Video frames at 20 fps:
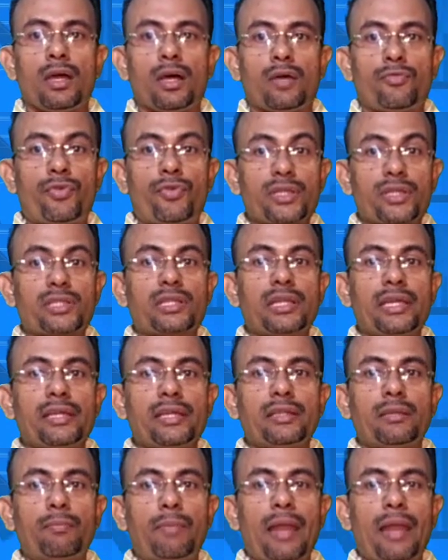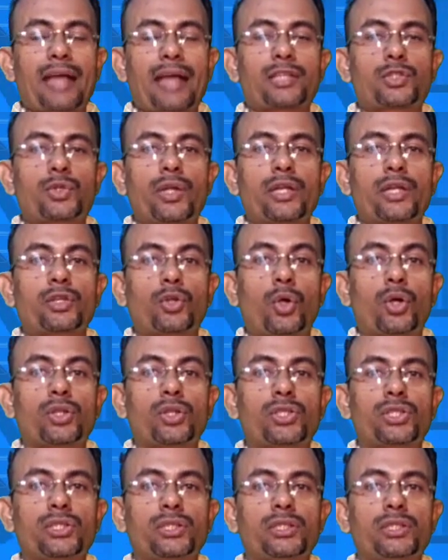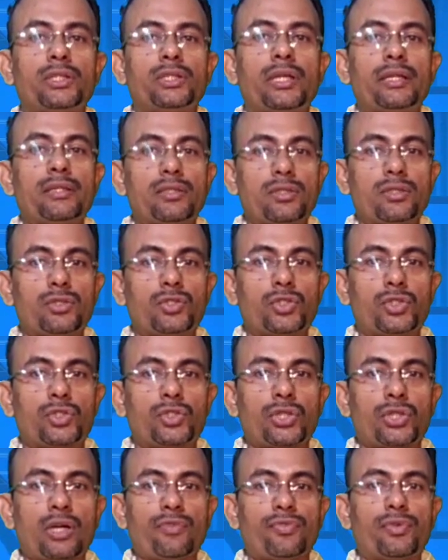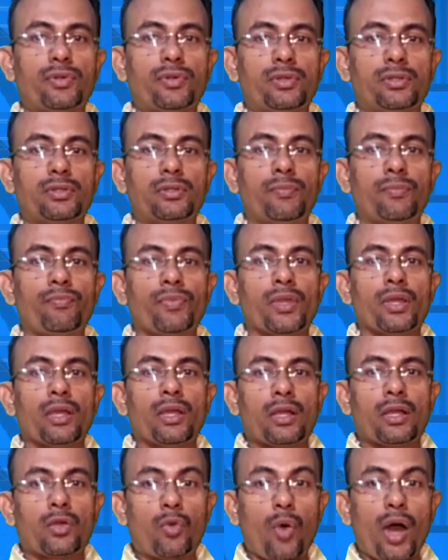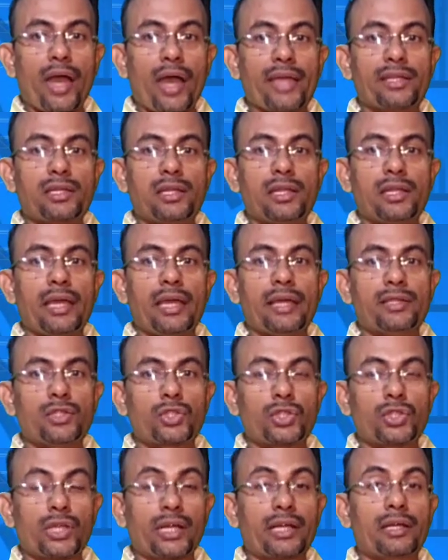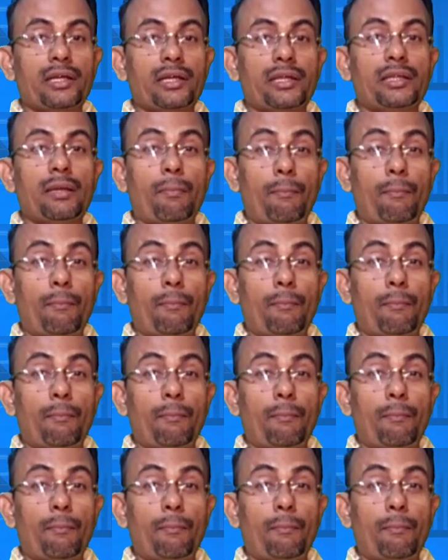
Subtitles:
Firstly, the blacks were tortured and suffered quietly, and secondly, the